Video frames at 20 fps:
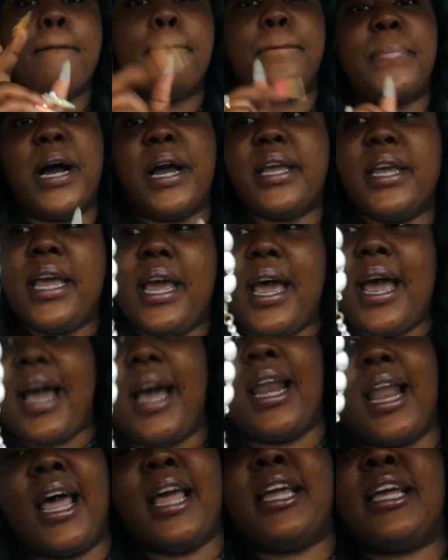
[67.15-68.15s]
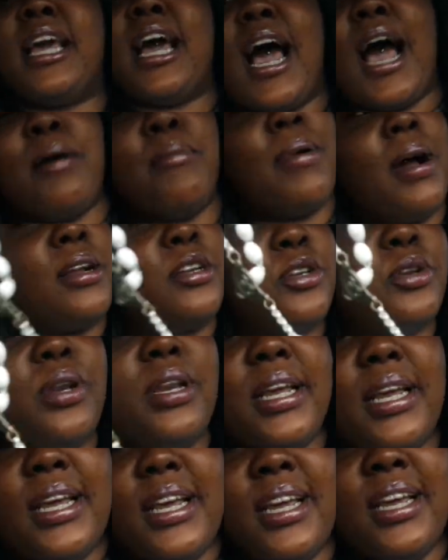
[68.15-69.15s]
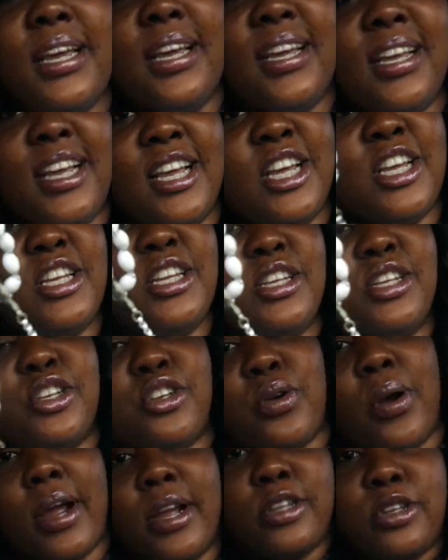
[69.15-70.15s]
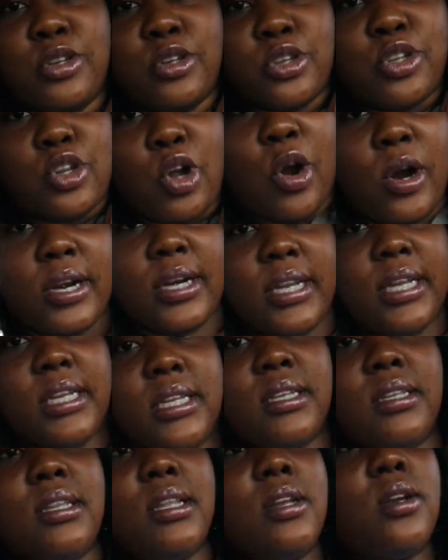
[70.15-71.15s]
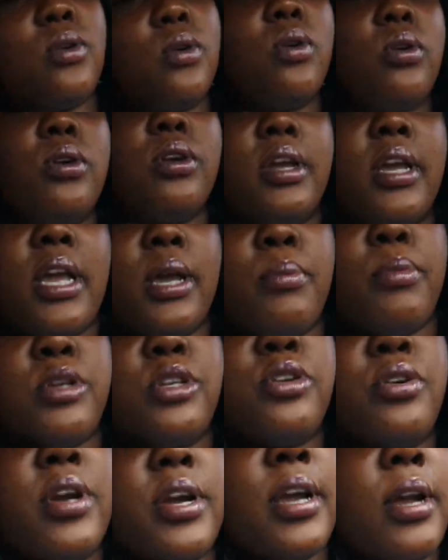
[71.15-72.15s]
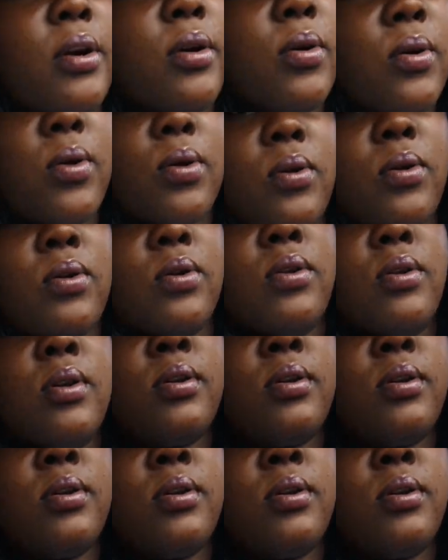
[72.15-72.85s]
But yeah, like I'm actually trying to start these little, oh, the camera's crooked, hold on.